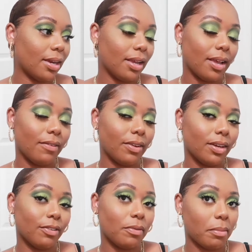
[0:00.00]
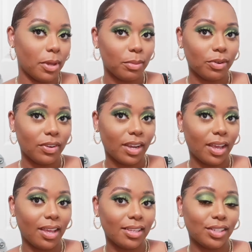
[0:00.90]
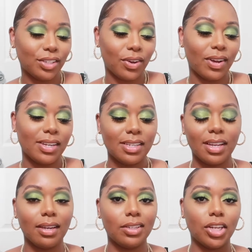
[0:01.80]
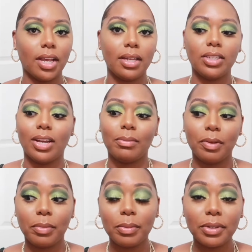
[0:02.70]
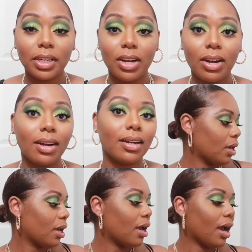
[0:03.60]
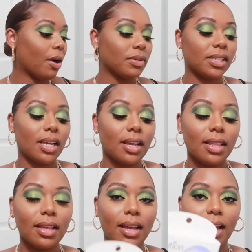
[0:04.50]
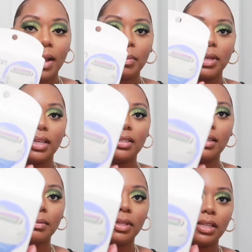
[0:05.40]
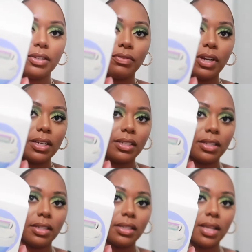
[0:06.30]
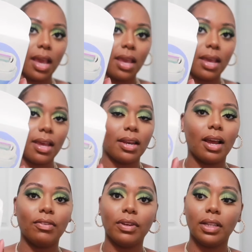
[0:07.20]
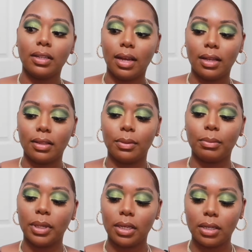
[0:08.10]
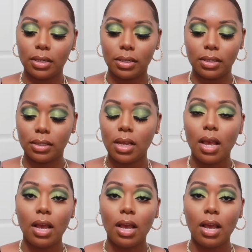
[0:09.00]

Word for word: didn't have enough memory. So I just had to change out my memory card. I was saying that I picked up these razors and I really like them because